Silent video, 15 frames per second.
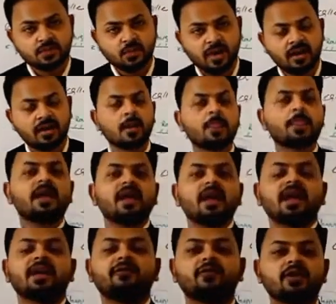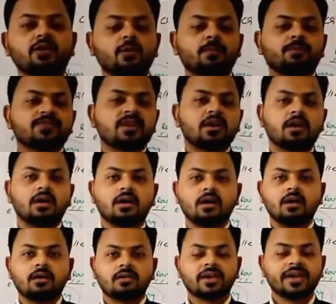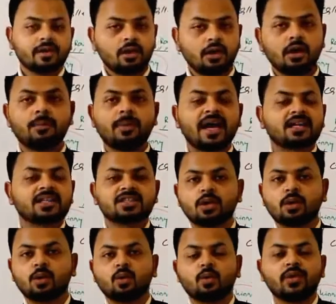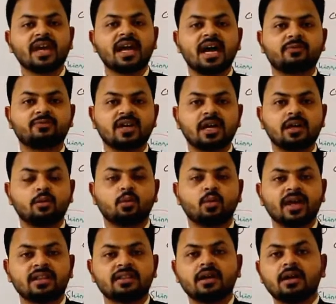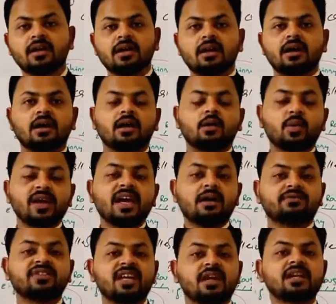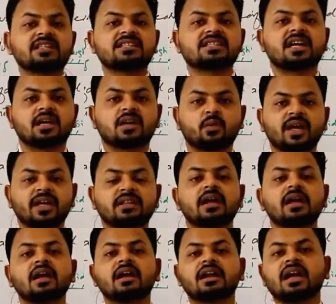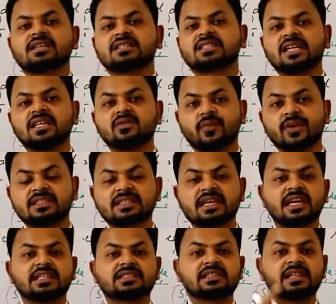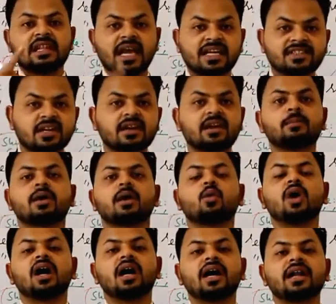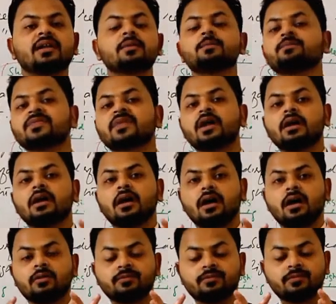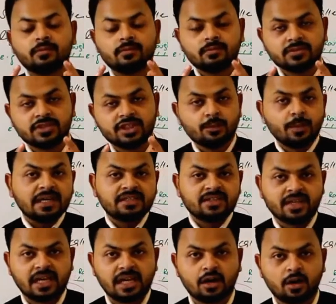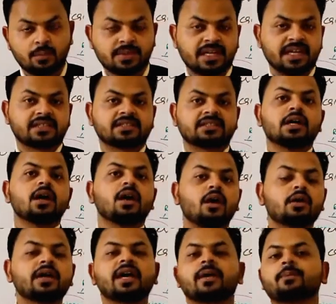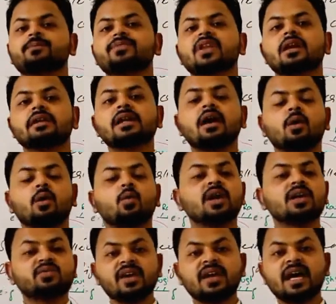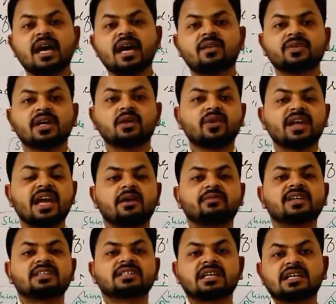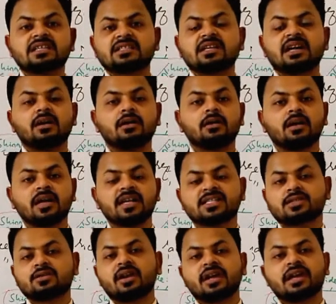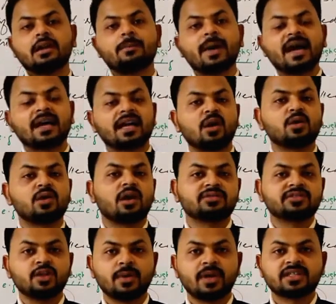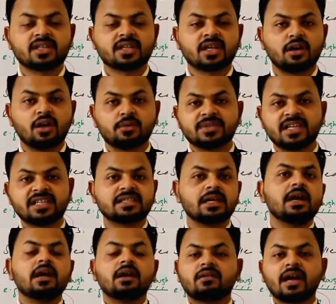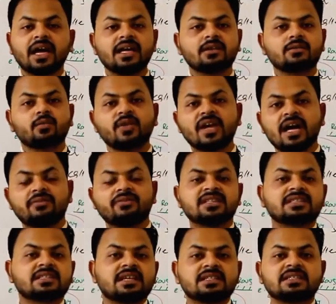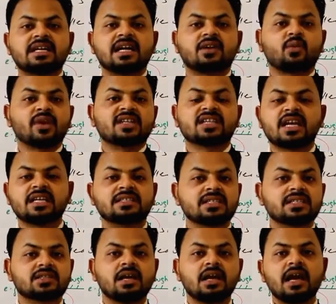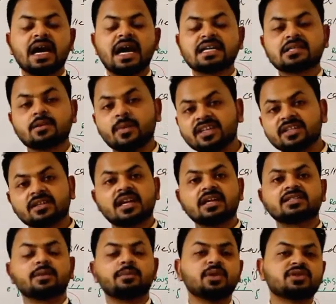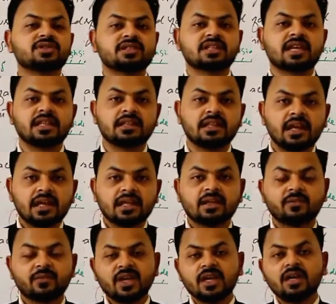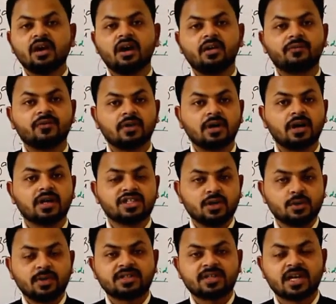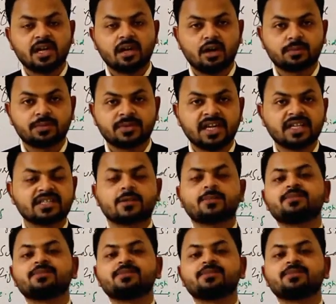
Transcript: work. If you recall back, so we have done with we have taken start with class 10 physics, lecture number 1, geometrical optics. Okay, now what we have done, we have discussed the historical background of geometrical optics, right? We have discussed that which scientist has a major contribution in the field of geometrical optics,